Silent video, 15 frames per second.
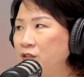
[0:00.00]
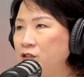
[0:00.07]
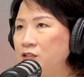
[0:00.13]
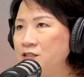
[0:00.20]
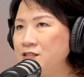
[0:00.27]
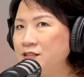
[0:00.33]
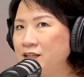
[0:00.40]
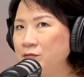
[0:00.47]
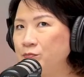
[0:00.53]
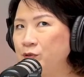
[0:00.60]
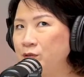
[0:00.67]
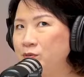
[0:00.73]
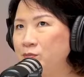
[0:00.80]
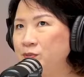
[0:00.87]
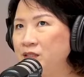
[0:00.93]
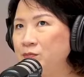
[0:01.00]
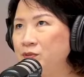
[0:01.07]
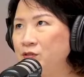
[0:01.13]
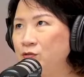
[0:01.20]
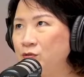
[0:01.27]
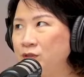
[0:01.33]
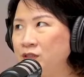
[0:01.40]
Because they'd probably
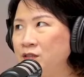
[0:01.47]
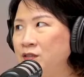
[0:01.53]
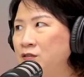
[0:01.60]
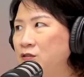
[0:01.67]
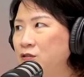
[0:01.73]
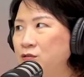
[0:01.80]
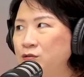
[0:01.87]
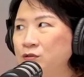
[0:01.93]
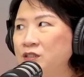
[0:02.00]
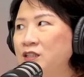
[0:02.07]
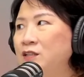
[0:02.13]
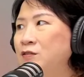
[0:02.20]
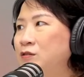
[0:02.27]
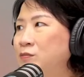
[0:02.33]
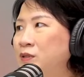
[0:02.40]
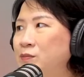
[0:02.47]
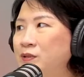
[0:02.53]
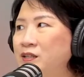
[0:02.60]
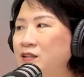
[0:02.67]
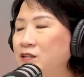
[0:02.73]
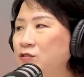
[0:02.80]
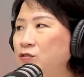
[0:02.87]
be doing and colluding, or
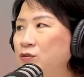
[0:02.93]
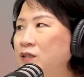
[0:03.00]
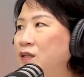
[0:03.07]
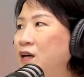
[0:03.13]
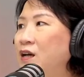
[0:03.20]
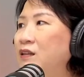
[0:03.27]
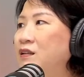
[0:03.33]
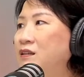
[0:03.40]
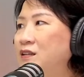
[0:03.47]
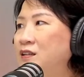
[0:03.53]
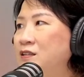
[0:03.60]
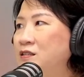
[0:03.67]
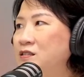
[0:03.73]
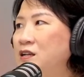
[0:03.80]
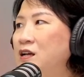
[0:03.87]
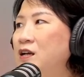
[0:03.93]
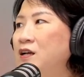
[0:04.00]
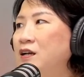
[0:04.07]
maybe they're doing other things.